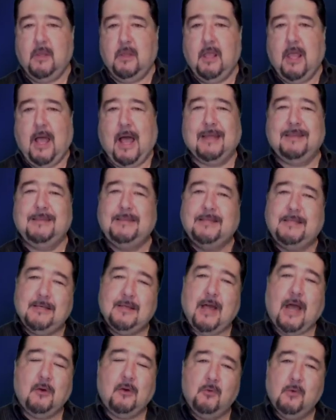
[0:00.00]
I, did,
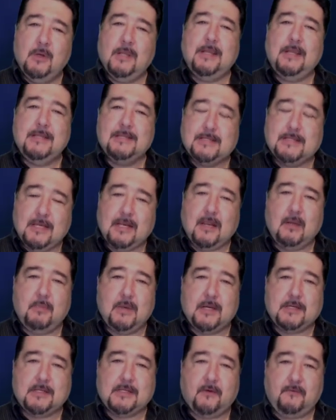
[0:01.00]
I really did it
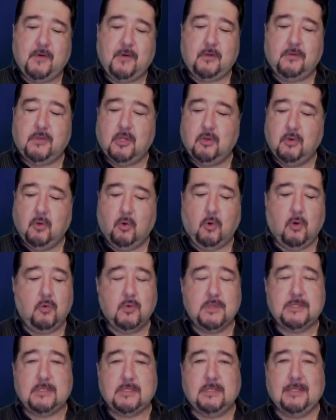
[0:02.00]
because I felt the Lord
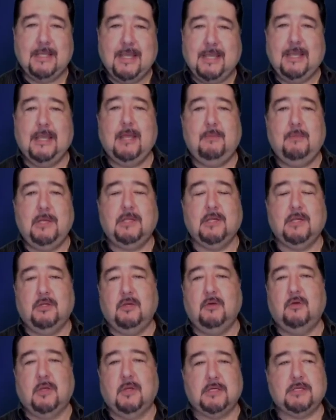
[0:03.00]
was leading me to
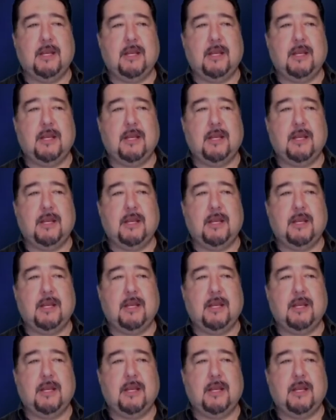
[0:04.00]
do this.